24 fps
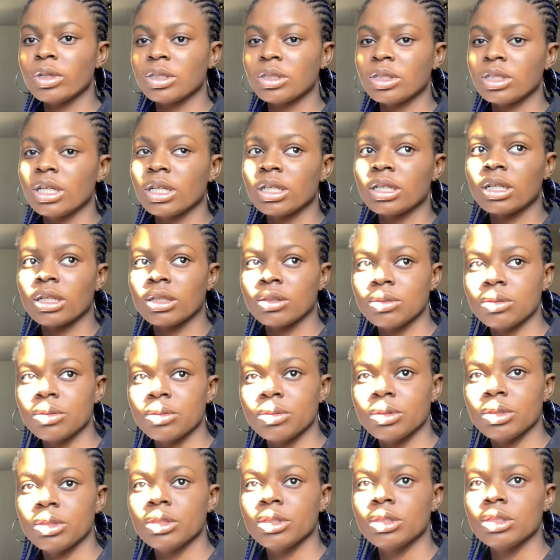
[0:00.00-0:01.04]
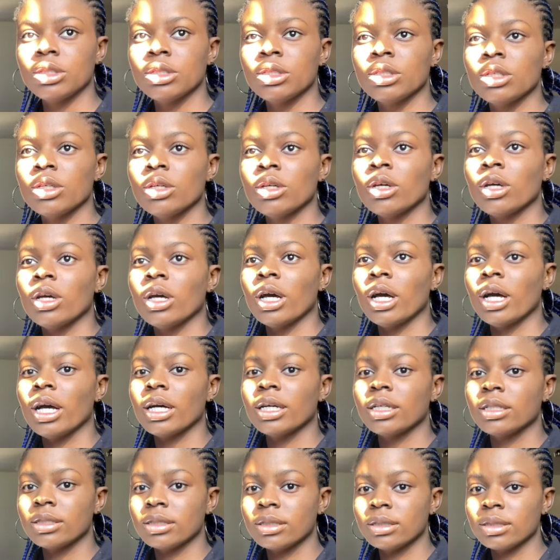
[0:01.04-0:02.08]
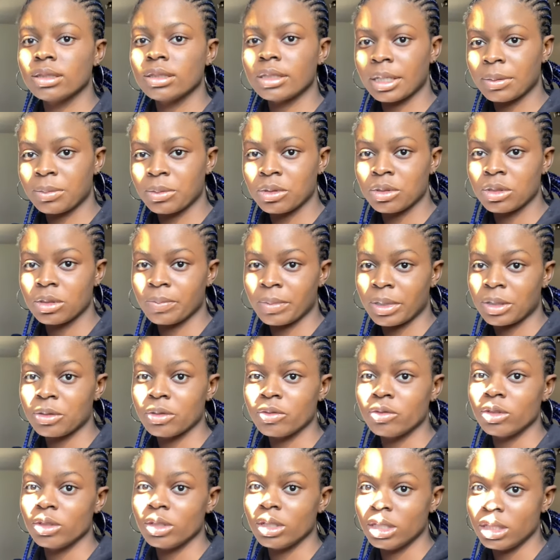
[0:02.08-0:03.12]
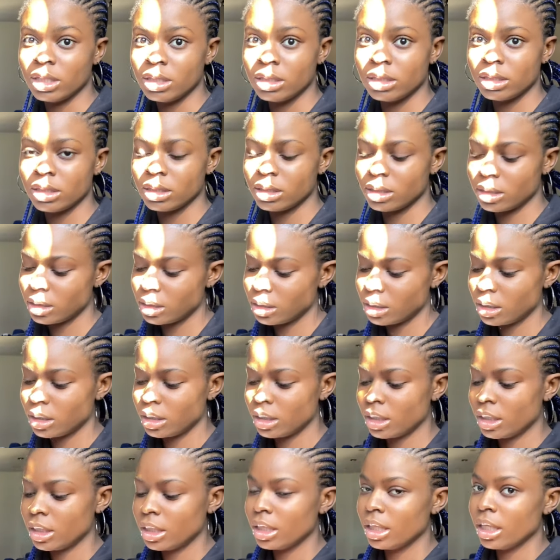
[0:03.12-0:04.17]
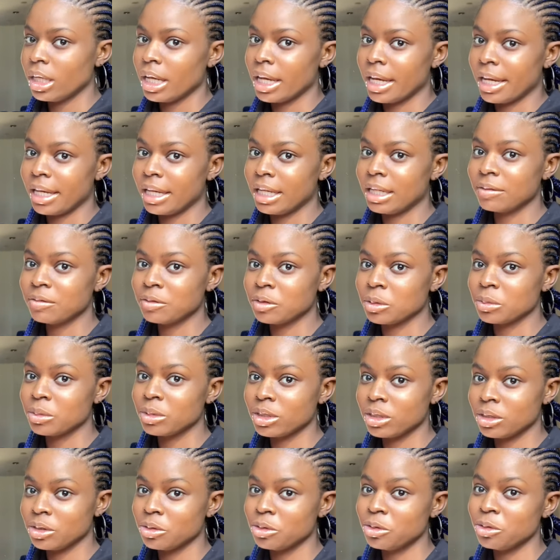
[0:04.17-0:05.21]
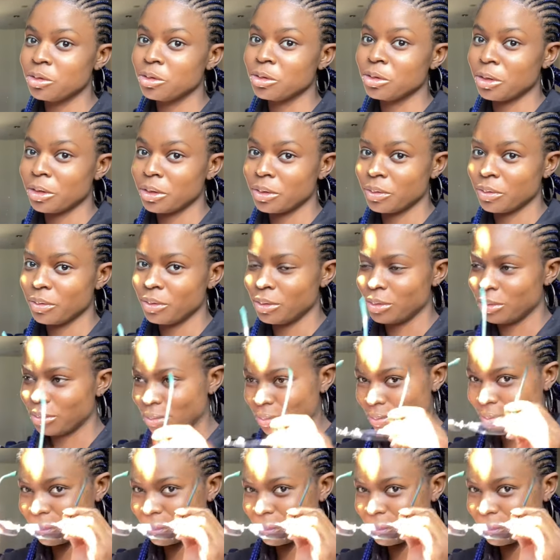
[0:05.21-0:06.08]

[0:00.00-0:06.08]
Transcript: another country and Cyprus is part of your list, I have some things to tell you.